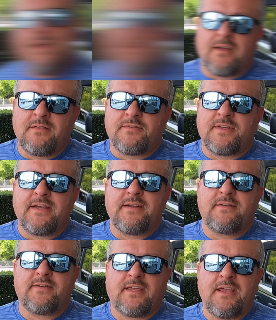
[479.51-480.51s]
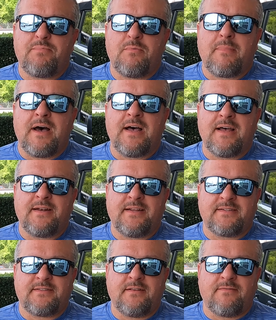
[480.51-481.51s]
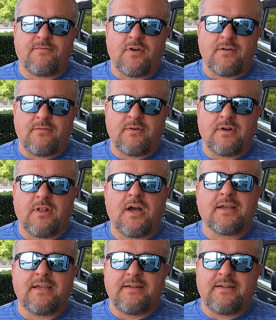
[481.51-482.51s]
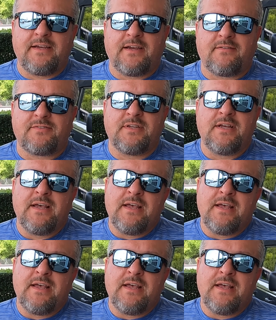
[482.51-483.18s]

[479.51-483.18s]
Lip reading: The other thing to keep in mind is the front and rear locking diffs.